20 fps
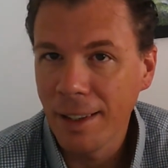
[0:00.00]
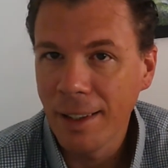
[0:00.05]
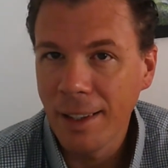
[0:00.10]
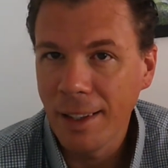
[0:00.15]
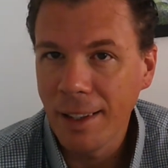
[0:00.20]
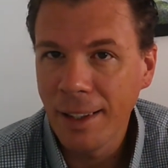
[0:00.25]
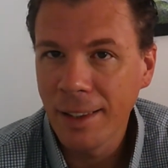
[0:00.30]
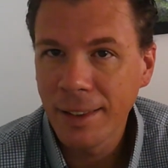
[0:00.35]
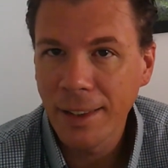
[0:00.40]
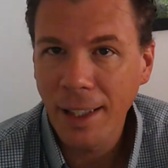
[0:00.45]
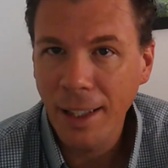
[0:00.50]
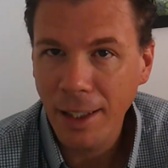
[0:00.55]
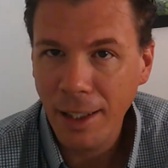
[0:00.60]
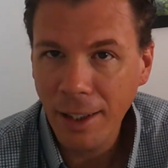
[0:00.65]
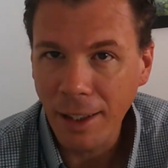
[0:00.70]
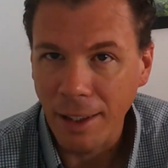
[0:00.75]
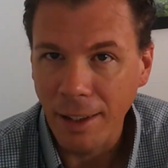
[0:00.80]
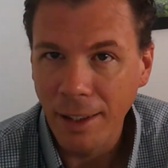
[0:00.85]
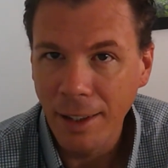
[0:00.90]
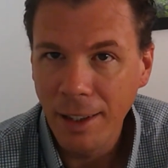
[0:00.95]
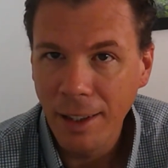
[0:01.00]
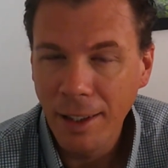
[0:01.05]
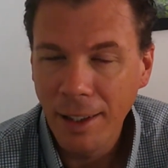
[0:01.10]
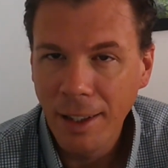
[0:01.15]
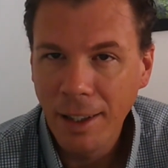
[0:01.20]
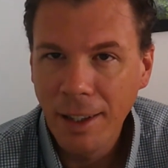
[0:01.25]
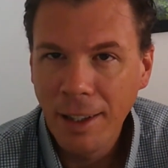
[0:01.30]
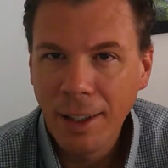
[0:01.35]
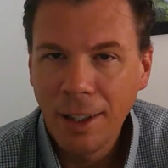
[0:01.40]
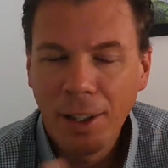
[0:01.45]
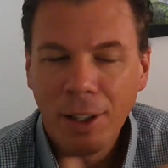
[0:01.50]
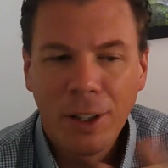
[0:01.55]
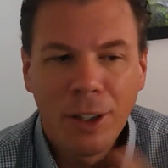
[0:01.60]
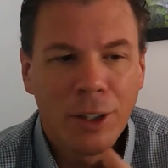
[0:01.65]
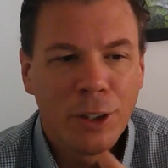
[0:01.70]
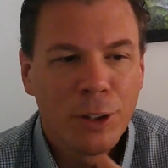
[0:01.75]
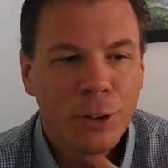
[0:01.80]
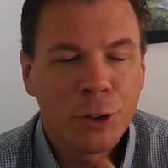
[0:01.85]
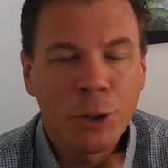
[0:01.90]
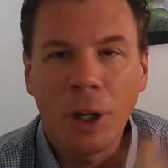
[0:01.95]
it's not good.
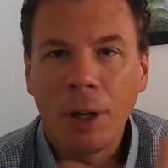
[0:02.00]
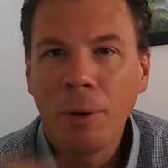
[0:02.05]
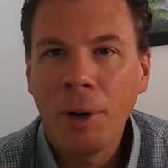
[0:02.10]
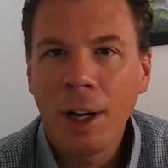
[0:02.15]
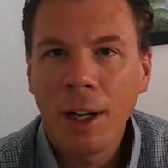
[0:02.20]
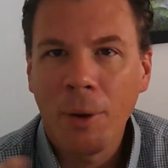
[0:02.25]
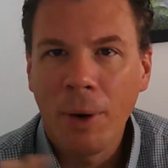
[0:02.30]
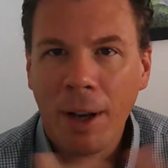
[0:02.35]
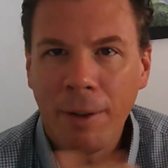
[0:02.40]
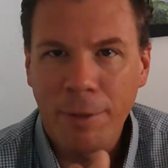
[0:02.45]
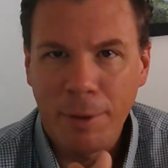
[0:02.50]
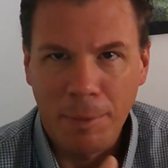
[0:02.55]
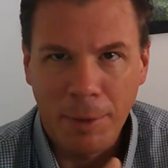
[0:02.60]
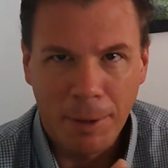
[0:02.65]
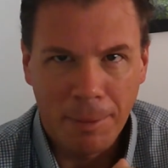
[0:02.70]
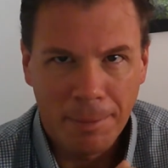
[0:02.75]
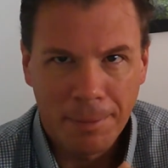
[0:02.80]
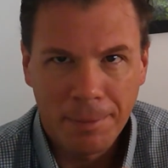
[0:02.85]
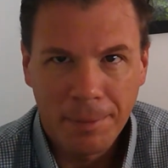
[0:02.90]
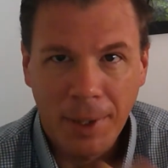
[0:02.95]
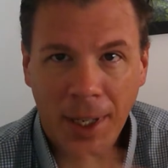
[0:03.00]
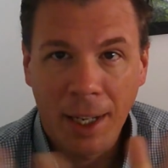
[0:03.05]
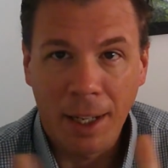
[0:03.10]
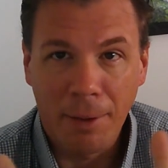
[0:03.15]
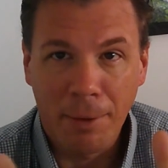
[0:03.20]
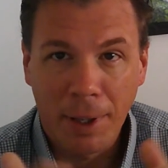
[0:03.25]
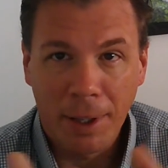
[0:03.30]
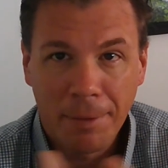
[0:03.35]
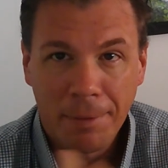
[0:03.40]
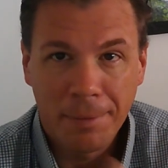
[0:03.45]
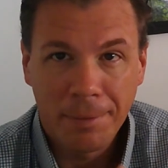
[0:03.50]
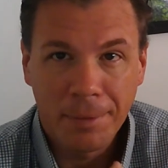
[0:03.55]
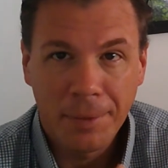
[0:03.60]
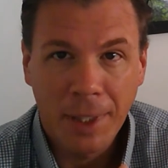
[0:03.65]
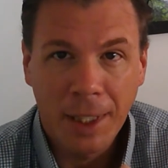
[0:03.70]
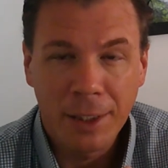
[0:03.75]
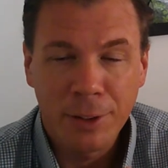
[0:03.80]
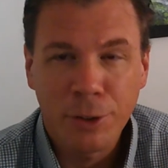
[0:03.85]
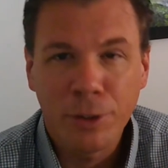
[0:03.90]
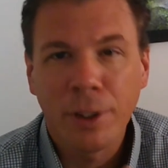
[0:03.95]
So I walk away from him. Anyway,
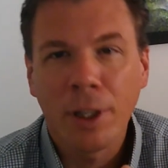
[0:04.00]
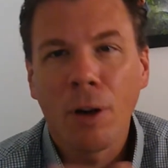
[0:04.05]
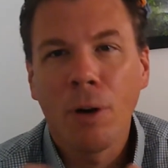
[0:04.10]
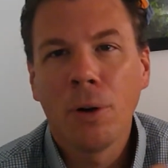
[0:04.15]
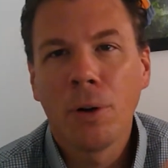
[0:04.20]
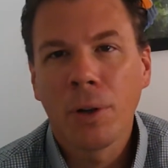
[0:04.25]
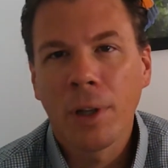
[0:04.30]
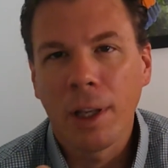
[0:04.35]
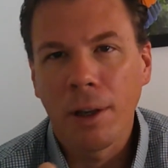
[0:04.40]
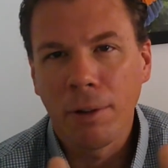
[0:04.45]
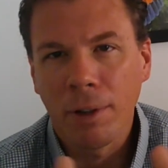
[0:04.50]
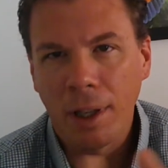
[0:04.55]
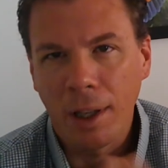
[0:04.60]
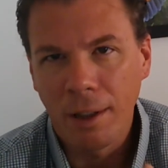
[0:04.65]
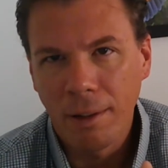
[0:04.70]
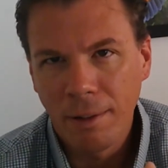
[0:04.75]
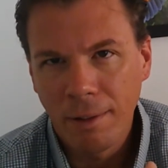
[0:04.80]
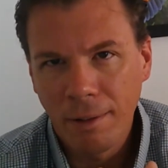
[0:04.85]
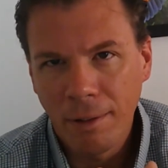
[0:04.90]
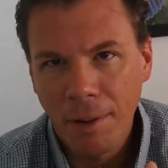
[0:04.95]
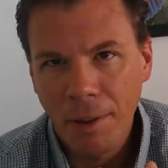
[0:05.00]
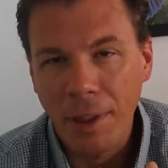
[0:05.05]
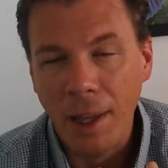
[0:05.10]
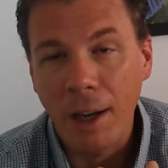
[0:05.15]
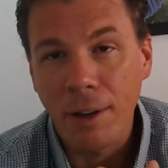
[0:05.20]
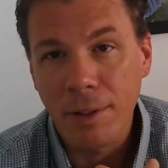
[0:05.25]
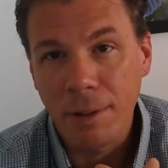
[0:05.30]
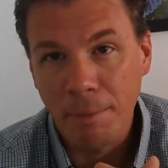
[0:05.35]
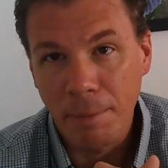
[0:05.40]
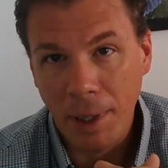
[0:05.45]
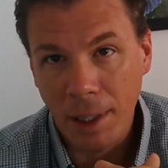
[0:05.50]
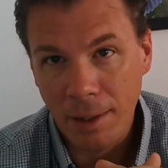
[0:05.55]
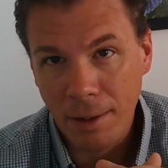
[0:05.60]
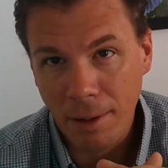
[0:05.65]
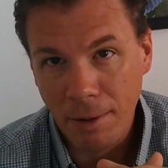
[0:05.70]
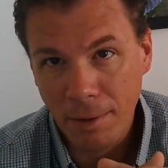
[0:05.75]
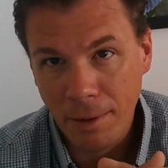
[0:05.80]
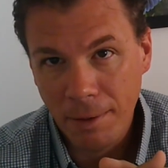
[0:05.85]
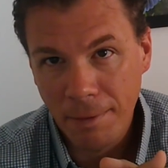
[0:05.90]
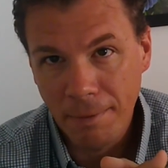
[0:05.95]
he's just like, oh, okay, 1,000
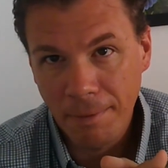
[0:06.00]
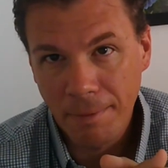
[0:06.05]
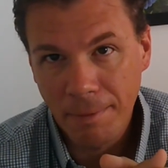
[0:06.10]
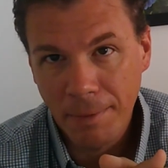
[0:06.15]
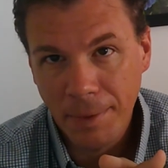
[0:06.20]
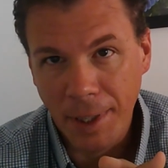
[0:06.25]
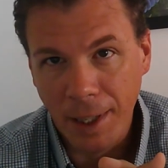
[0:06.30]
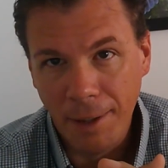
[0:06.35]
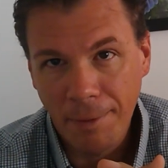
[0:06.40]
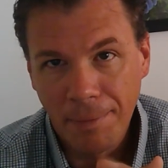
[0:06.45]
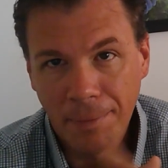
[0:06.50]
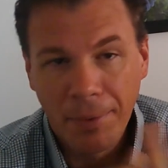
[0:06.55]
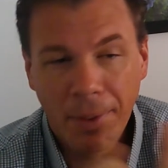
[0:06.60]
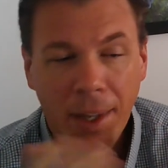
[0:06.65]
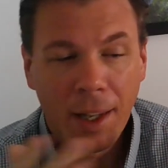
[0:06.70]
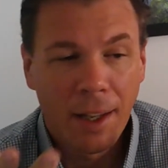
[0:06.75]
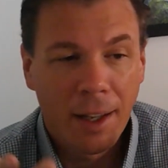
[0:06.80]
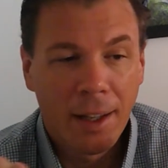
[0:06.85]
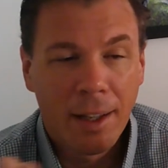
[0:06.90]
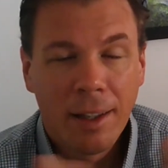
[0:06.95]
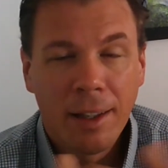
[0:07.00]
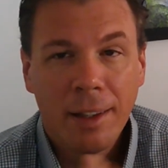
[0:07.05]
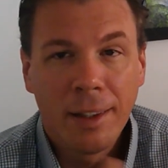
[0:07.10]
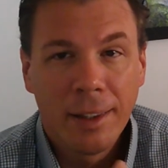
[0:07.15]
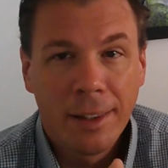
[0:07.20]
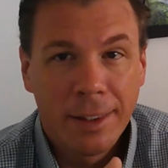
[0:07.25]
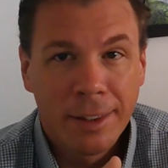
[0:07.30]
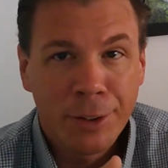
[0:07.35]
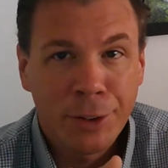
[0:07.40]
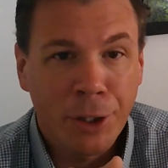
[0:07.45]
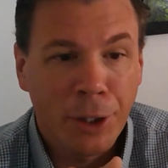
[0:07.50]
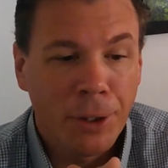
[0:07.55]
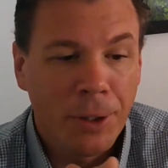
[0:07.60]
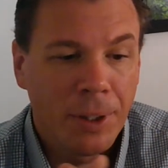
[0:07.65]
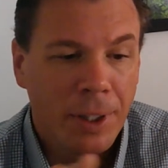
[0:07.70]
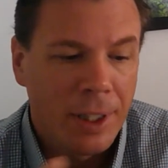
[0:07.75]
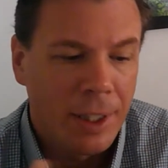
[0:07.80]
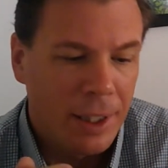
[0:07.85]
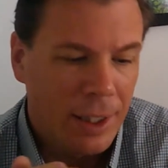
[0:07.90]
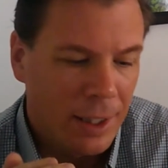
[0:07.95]
pesos. Okay.
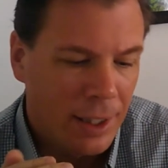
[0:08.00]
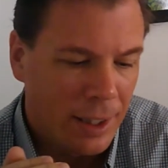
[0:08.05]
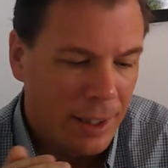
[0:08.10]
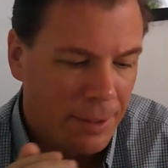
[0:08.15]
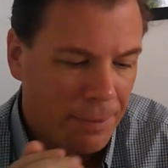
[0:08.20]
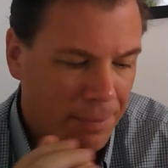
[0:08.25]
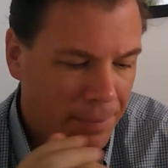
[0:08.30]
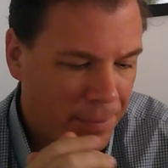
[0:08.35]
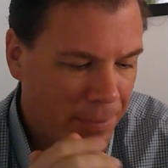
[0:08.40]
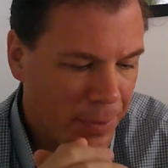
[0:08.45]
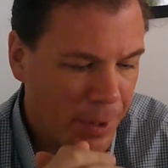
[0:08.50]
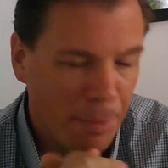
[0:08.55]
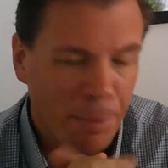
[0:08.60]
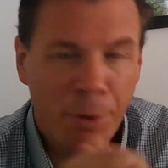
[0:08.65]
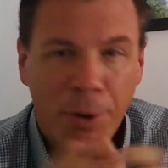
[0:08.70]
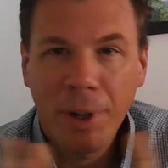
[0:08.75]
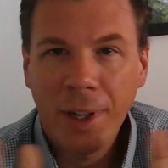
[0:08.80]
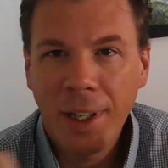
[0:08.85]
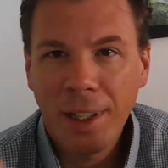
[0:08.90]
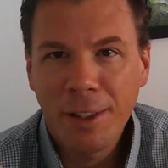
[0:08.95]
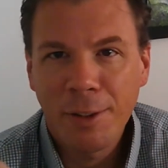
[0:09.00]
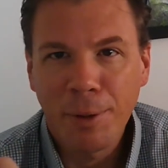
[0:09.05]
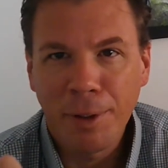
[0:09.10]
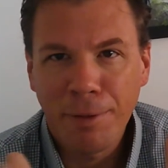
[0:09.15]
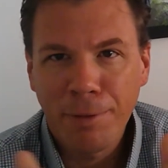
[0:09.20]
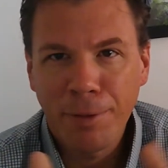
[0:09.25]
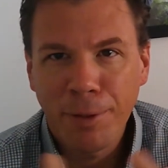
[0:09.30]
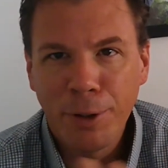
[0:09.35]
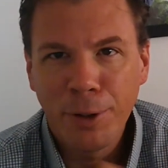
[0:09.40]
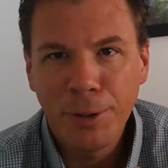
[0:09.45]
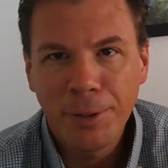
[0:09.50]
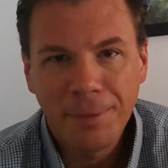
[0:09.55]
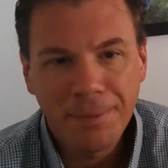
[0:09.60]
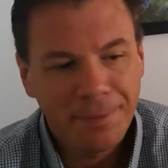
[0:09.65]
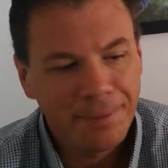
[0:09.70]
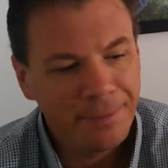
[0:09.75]
So the point is with fruit,